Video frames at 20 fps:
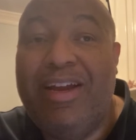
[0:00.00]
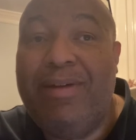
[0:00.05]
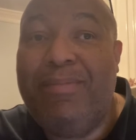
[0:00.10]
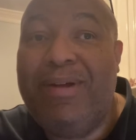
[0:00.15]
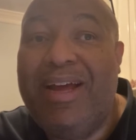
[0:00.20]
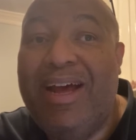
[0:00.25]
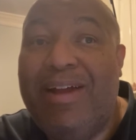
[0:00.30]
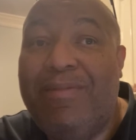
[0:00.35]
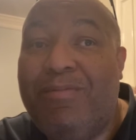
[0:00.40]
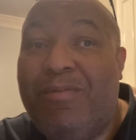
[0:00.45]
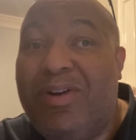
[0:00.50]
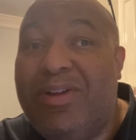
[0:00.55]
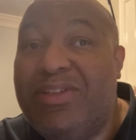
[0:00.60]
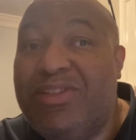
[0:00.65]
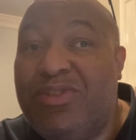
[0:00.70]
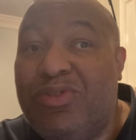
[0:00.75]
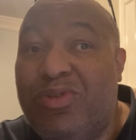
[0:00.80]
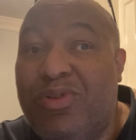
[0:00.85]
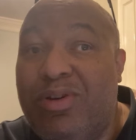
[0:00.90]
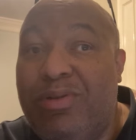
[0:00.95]
beyond one's
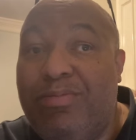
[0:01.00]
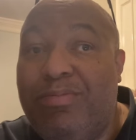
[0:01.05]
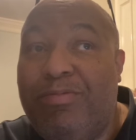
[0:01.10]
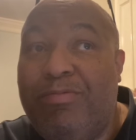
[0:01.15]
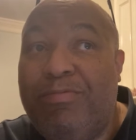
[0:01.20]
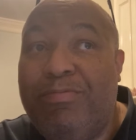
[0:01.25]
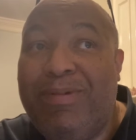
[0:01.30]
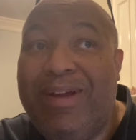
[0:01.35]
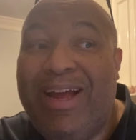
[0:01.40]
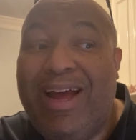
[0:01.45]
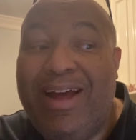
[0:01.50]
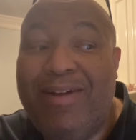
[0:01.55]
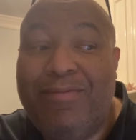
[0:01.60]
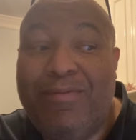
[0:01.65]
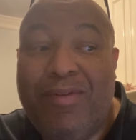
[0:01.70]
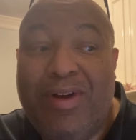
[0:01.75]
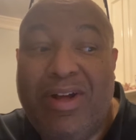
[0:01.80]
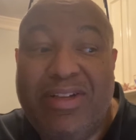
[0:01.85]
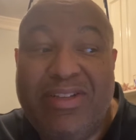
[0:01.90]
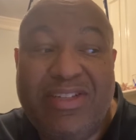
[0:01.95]
group, beyond
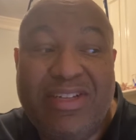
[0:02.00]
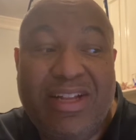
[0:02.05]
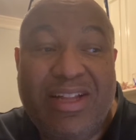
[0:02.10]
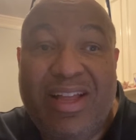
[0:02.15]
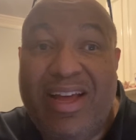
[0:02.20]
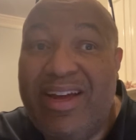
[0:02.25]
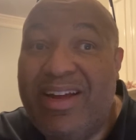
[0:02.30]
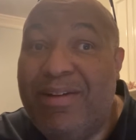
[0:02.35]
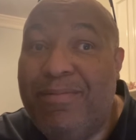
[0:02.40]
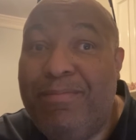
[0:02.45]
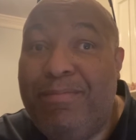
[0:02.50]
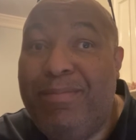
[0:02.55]
one's clique,